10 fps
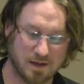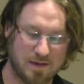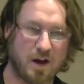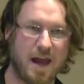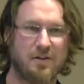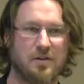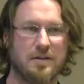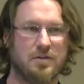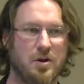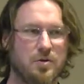if you're
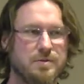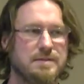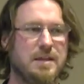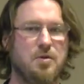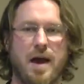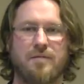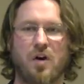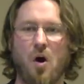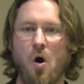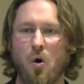handling those, then you have
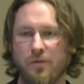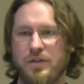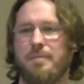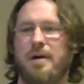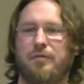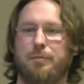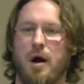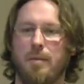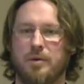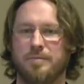all of the above
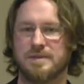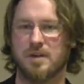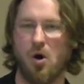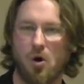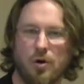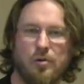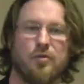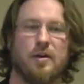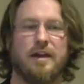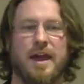problems all
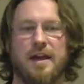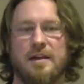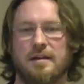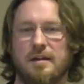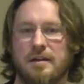over again